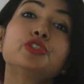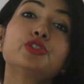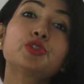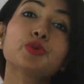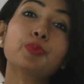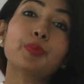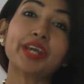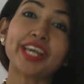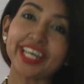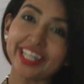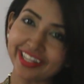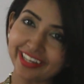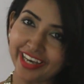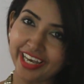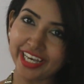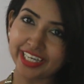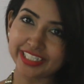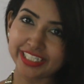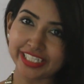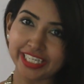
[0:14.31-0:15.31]
To begin the
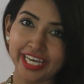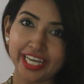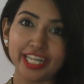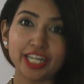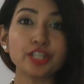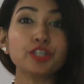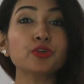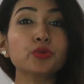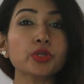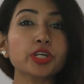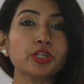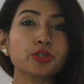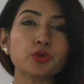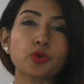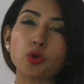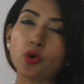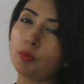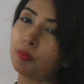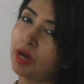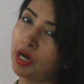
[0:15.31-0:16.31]
hairstyle, you need
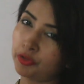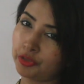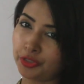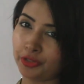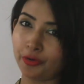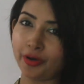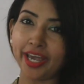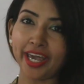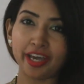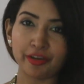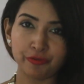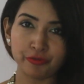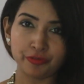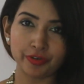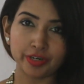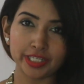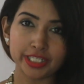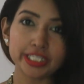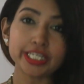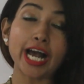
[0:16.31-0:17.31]
to comb out your hair
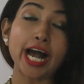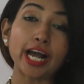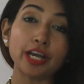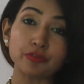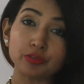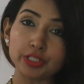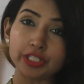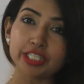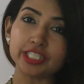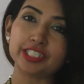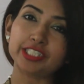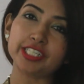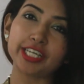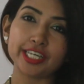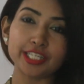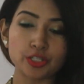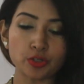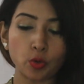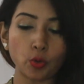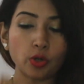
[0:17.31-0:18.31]
first. I would
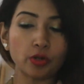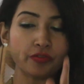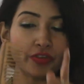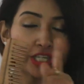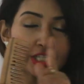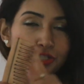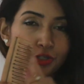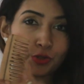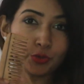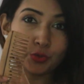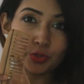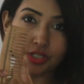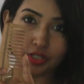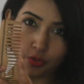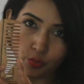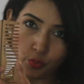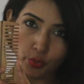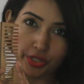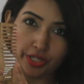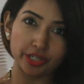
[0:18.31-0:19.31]
suggest always use
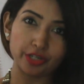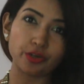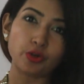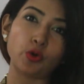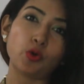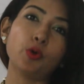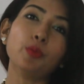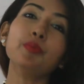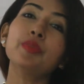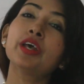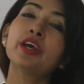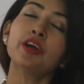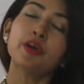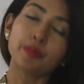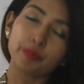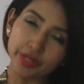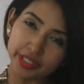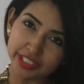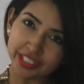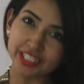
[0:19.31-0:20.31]
a wooden comb
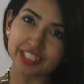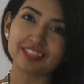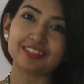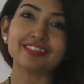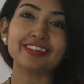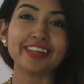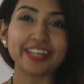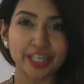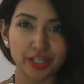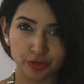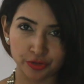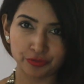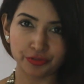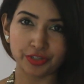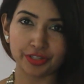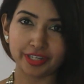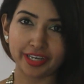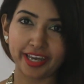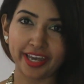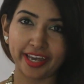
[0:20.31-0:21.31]
because it's really good
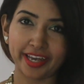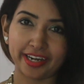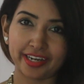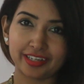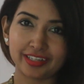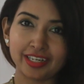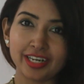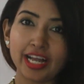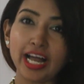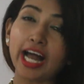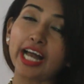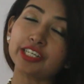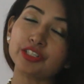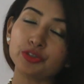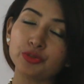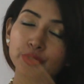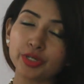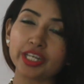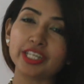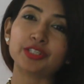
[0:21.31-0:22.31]
for the hair.
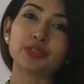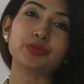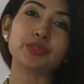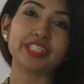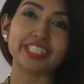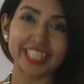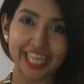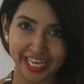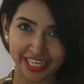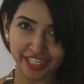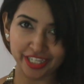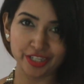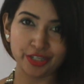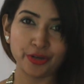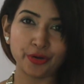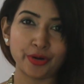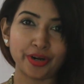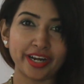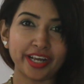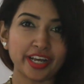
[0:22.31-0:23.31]
And you need to
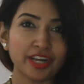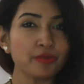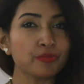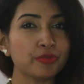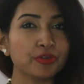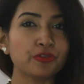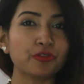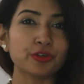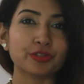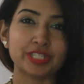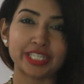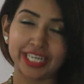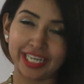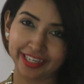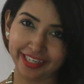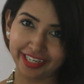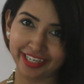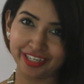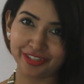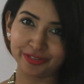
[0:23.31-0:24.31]
detangle your hair before
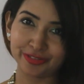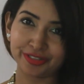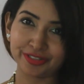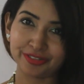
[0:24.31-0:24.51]
starting.